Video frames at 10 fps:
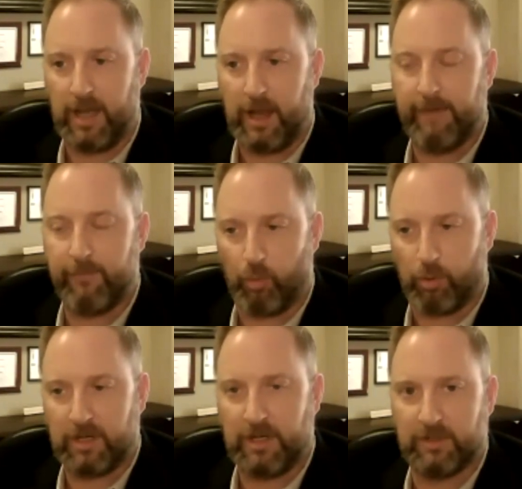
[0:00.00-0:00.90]
haven't
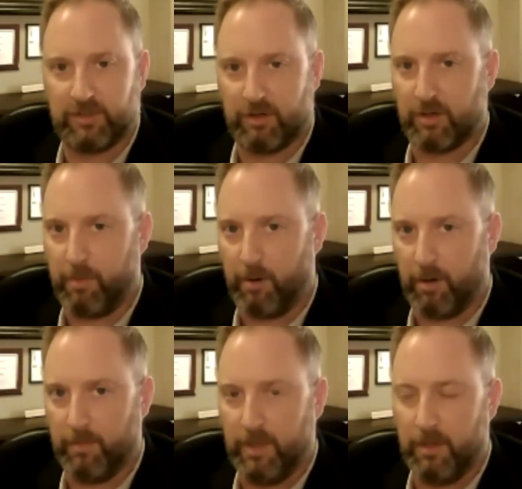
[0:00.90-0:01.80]
organized their
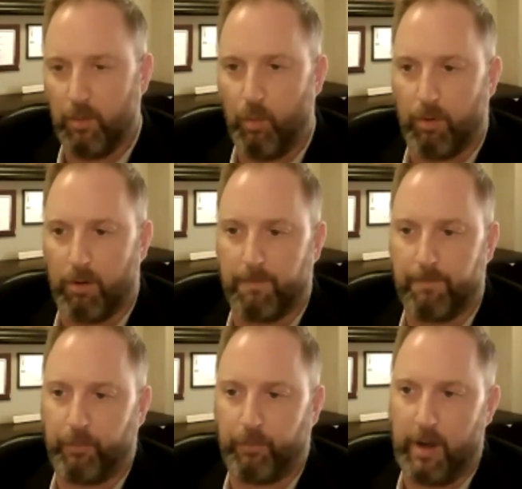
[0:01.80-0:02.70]
department or
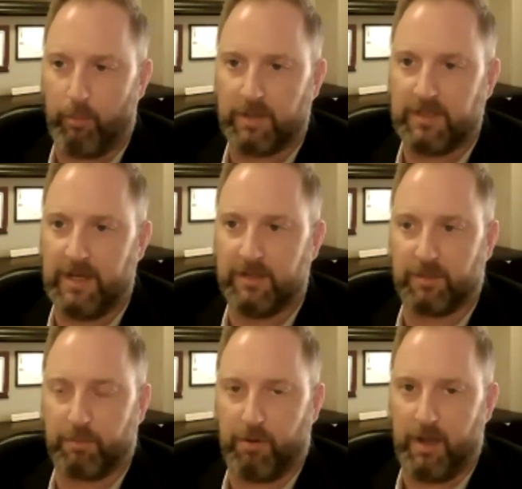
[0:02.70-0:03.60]
prioritized
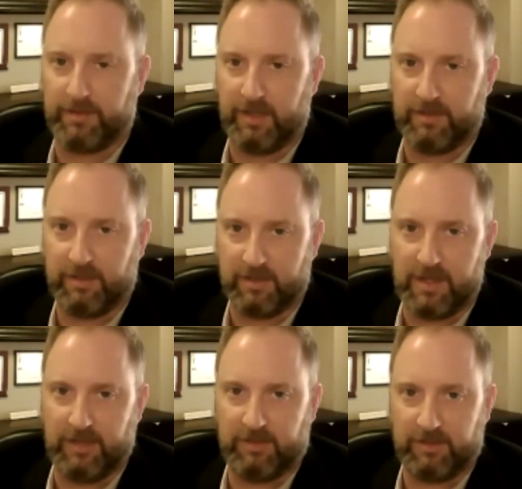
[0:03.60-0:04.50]
the processes
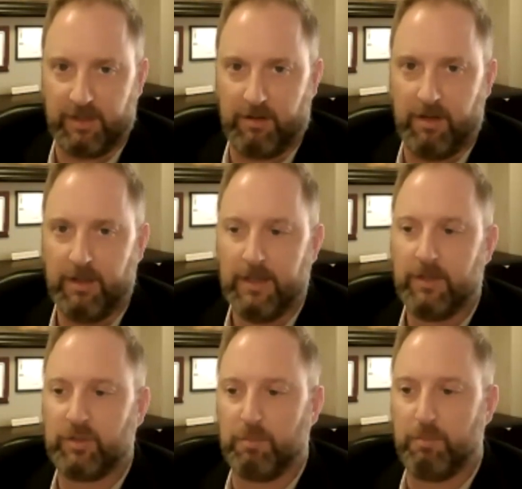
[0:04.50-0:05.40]
necessary
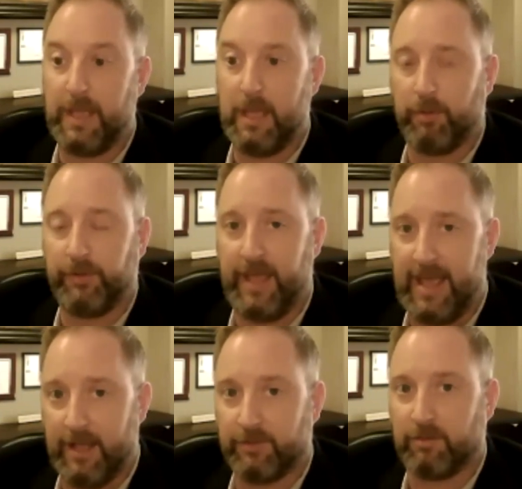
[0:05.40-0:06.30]
to be able to
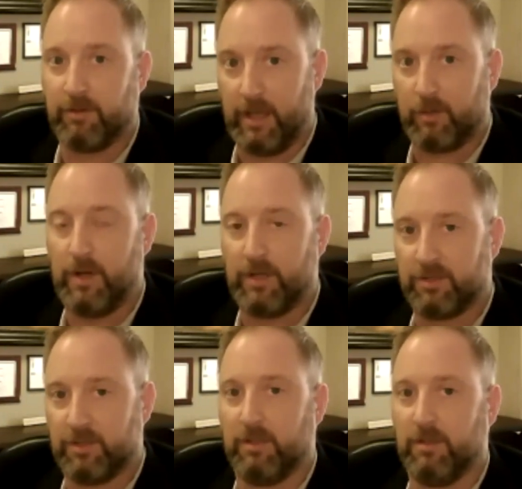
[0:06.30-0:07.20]
answer that
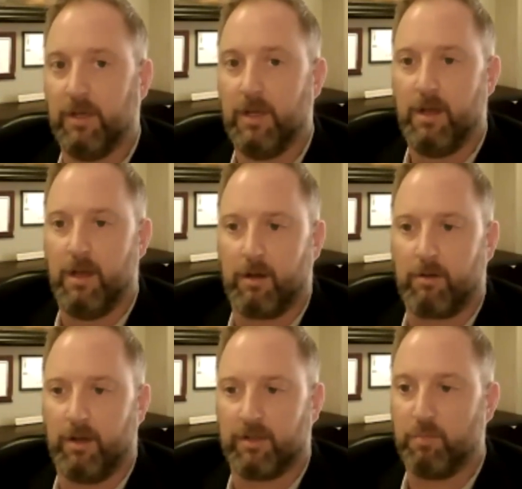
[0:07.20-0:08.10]
question
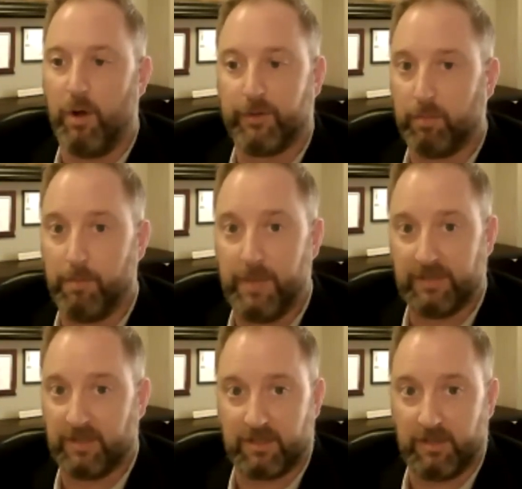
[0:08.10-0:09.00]
across multiple
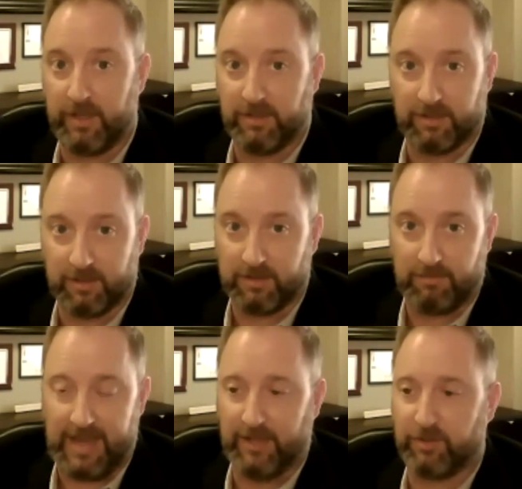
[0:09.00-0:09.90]
business lenses.
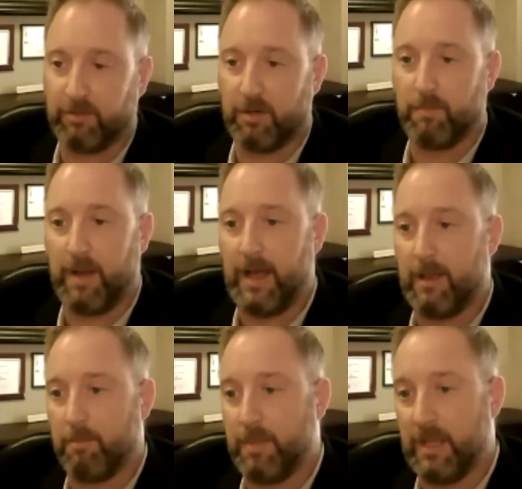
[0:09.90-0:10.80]
Answer it
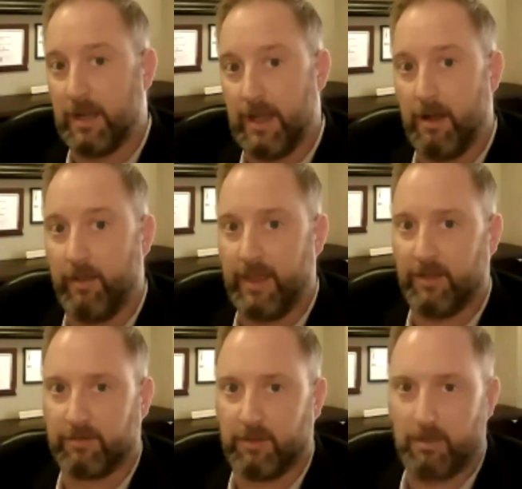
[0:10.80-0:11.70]
by P&L,
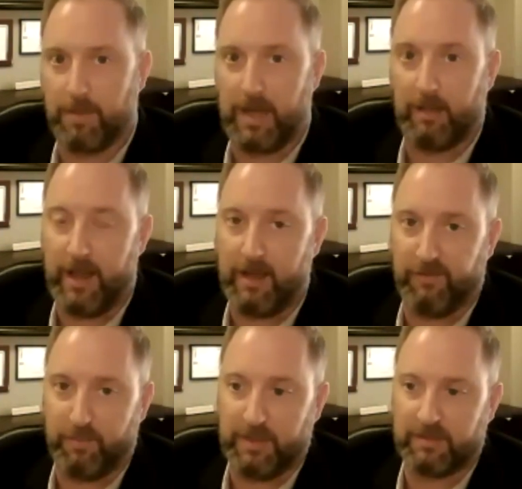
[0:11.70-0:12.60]
answer it by line
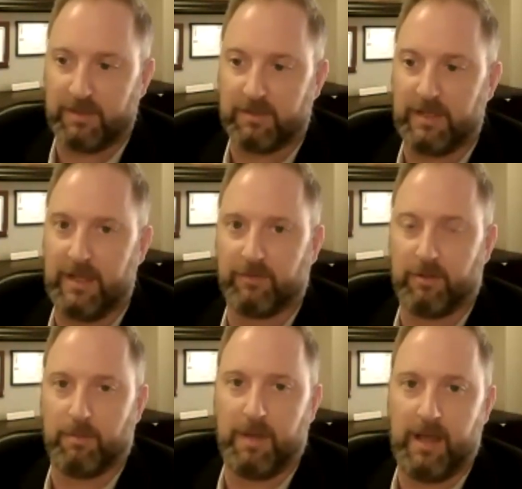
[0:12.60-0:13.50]
of business,
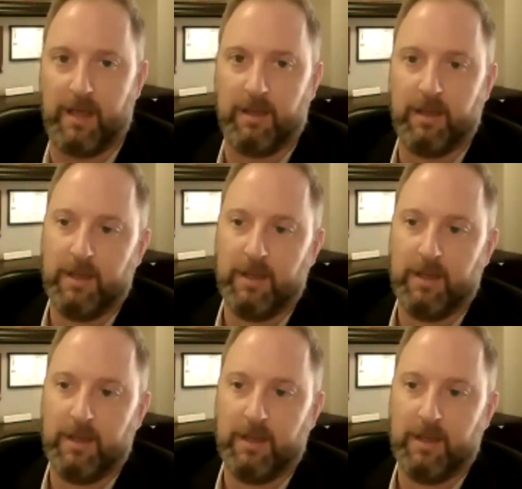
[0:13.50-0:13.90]
answer it by